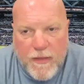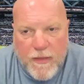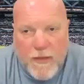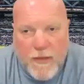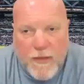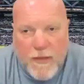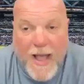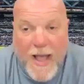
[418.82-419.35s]

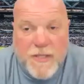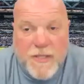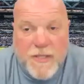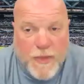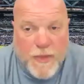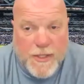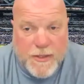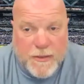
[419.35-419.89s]
has to be a
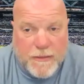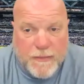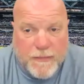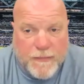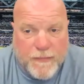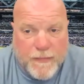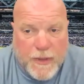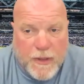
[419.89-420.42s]
reason.
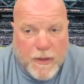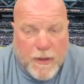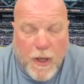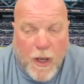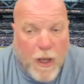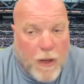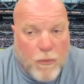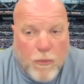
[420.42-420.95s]

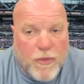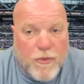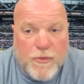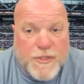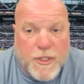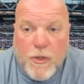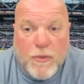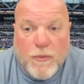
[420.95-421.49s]
Uh, whether it's a good